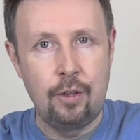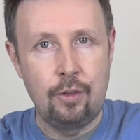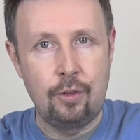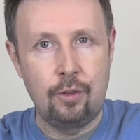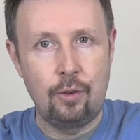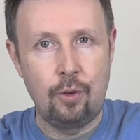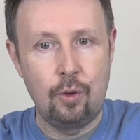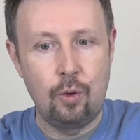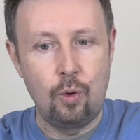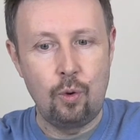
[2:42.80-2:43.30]

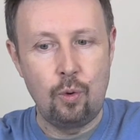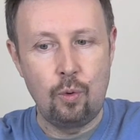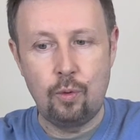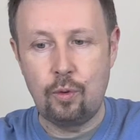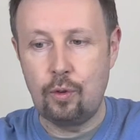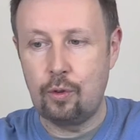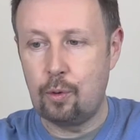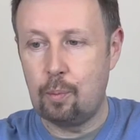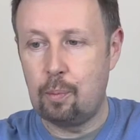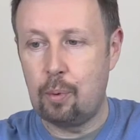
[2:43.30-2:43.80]
to
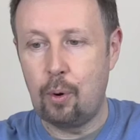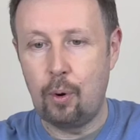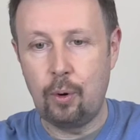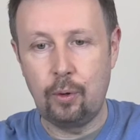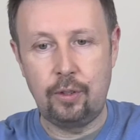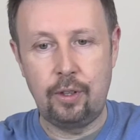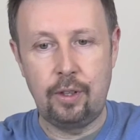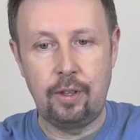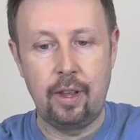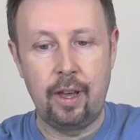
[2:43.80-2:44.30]

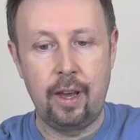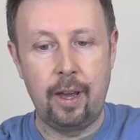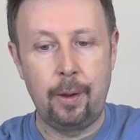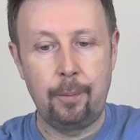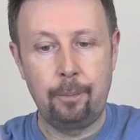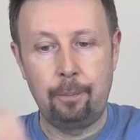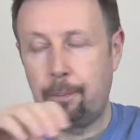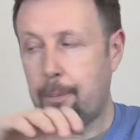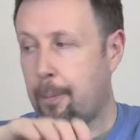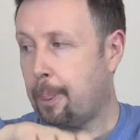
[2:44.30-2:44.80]
support it
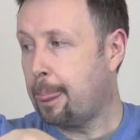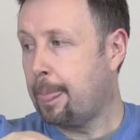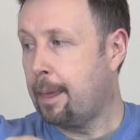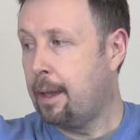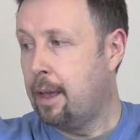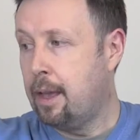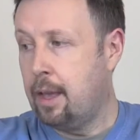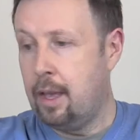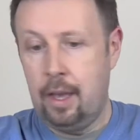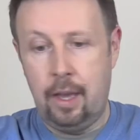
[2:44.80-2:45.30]
there.
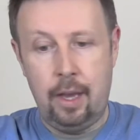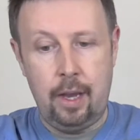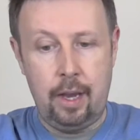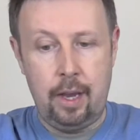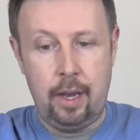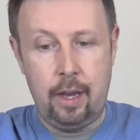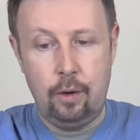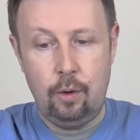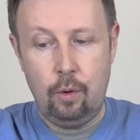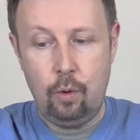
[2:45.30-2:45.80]

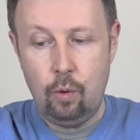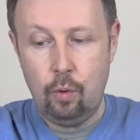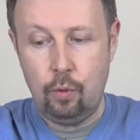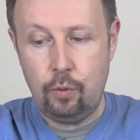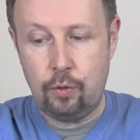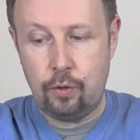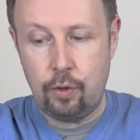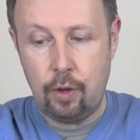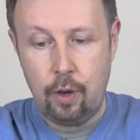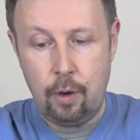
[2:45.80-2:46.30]
And
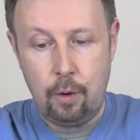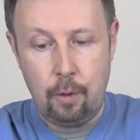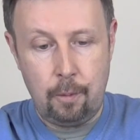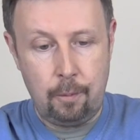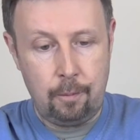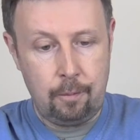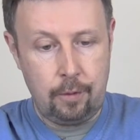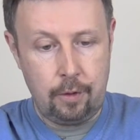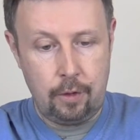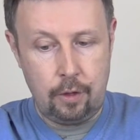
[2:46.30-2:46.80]
also
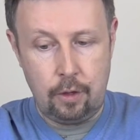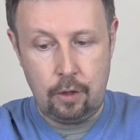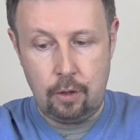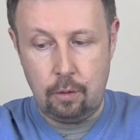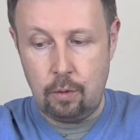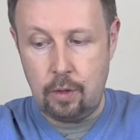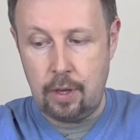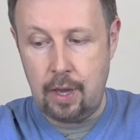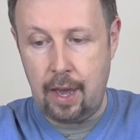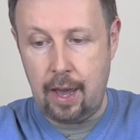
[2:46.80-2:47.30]
you
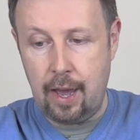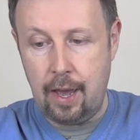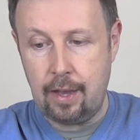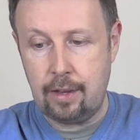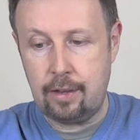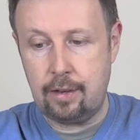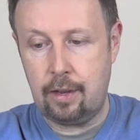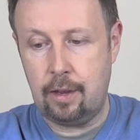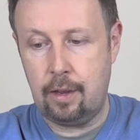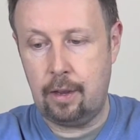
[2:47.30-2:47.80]

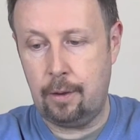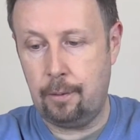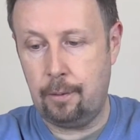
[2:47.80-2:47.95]
get